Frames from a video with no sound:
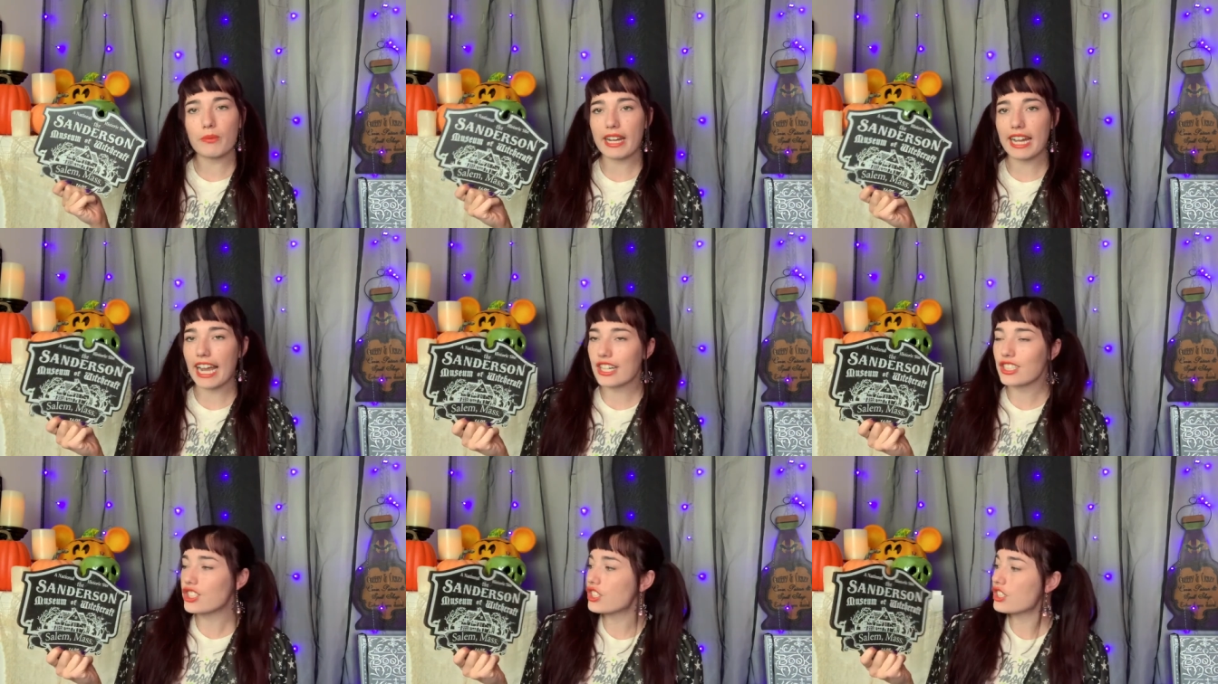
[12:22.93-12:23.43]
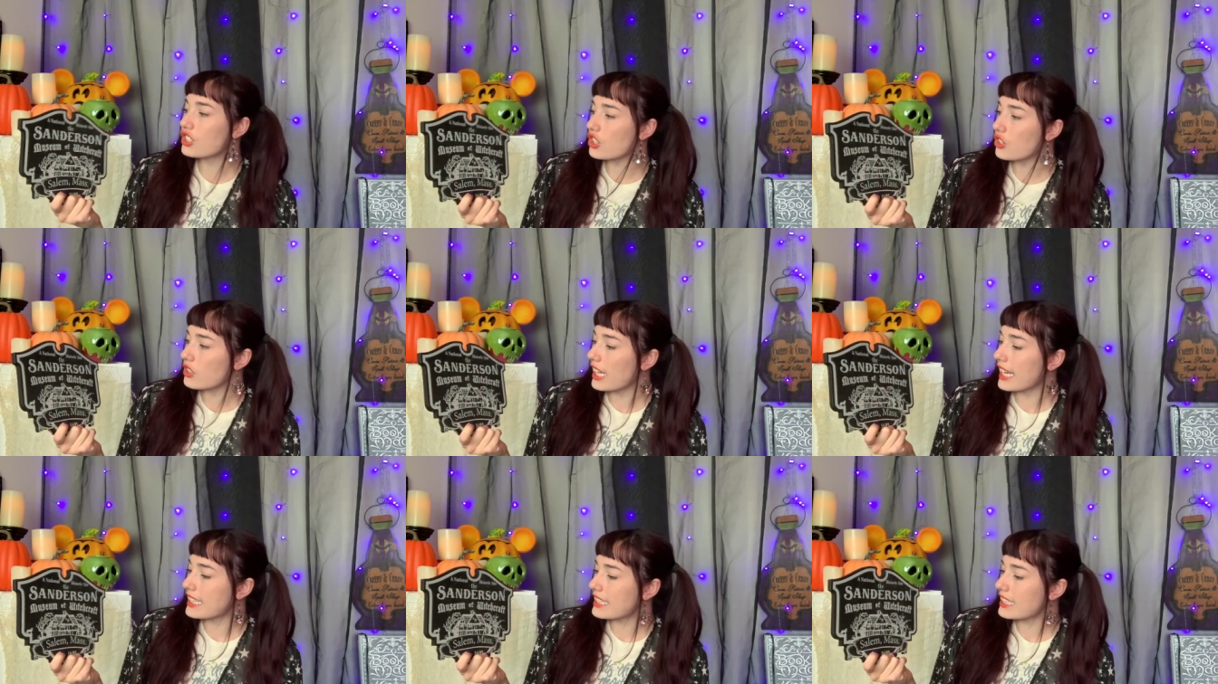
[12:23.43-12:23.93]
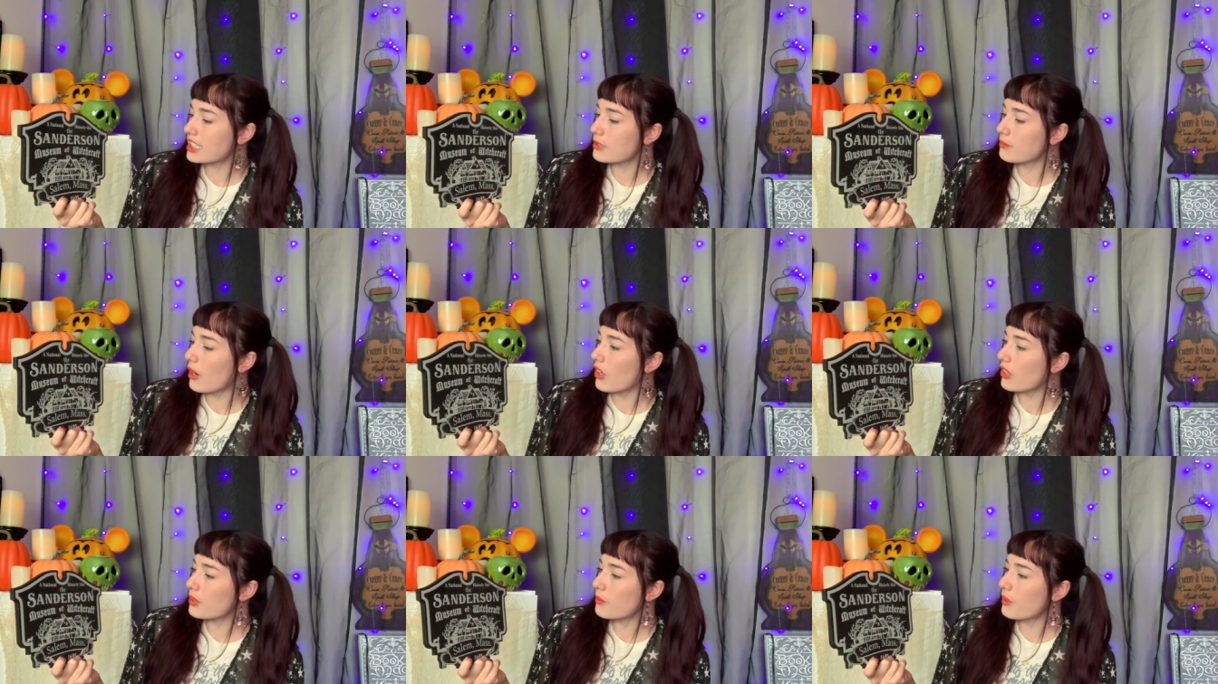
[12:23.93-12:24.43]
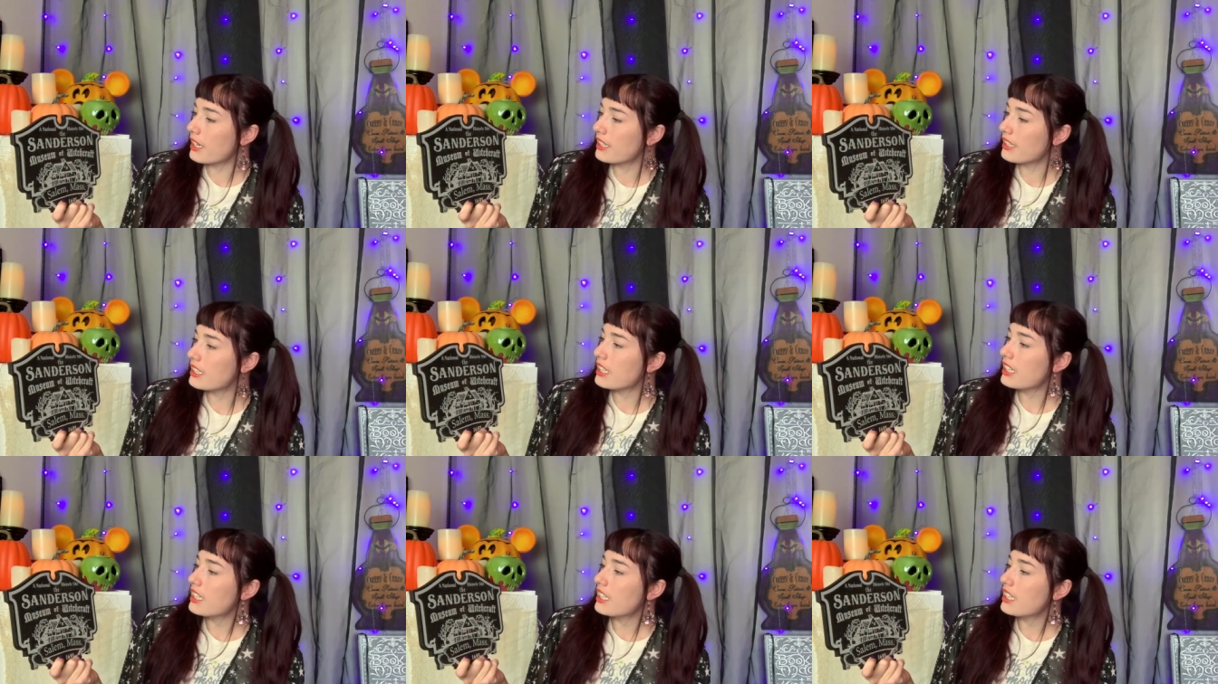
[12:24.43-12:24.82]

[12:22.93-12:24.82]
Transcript: but I actually do like the smaller one.